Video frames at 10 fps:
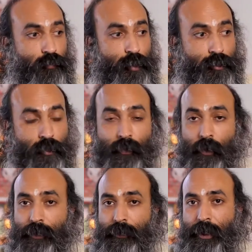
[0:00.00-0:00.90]
We don't
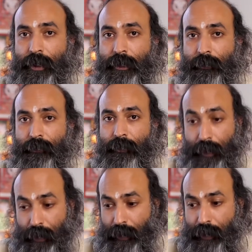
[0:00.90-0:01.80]
want to die.
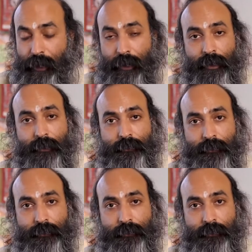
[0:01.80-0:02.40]
DNA.